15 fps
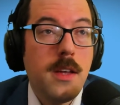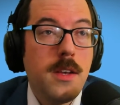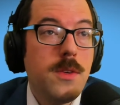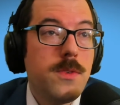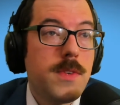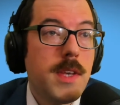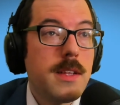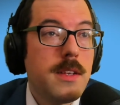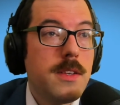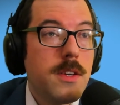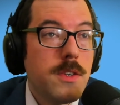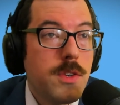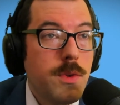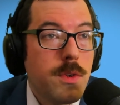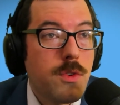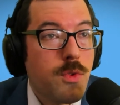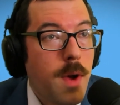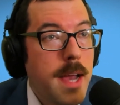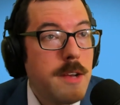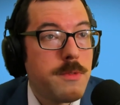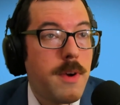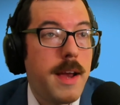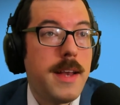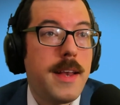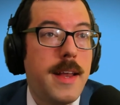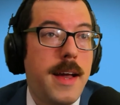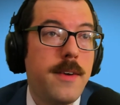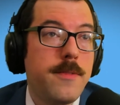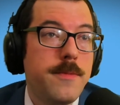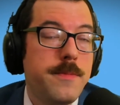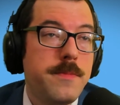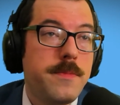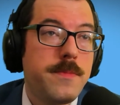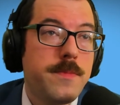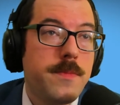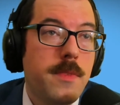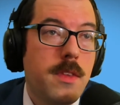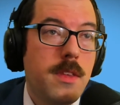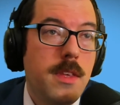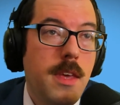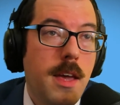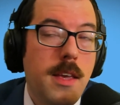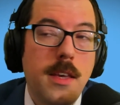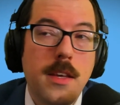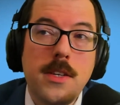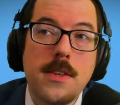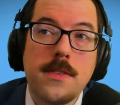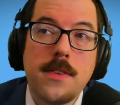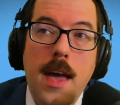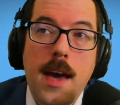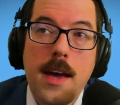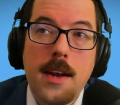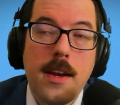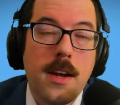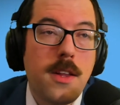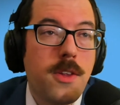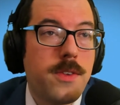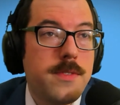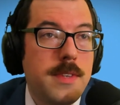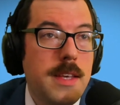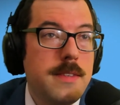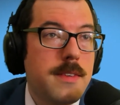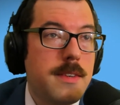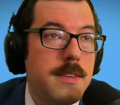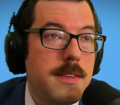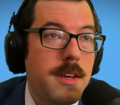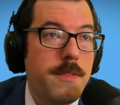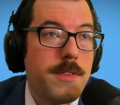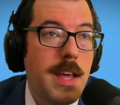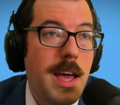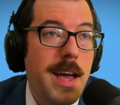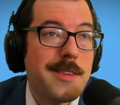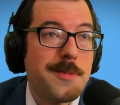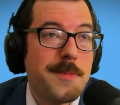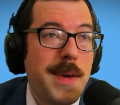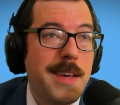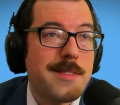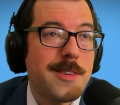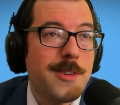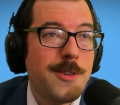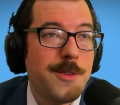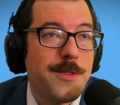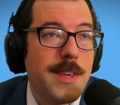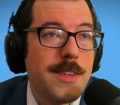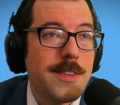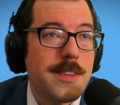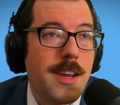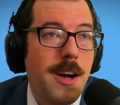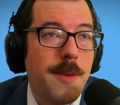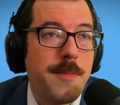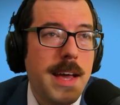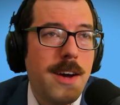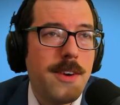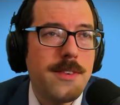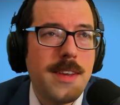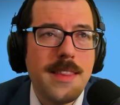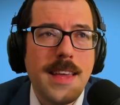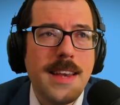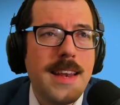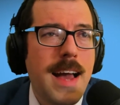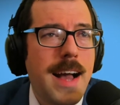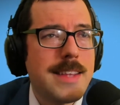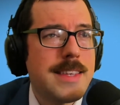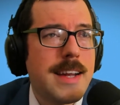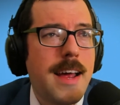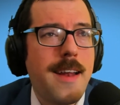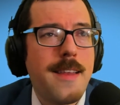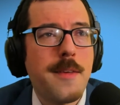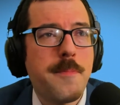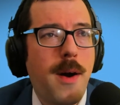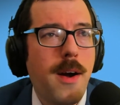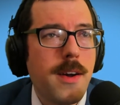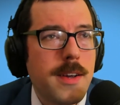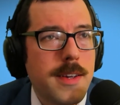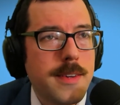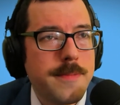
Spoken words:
New Zealand, you're doing great right now. You just had another season of Taskmaster New Zealand come out, and they knocked it out of the park.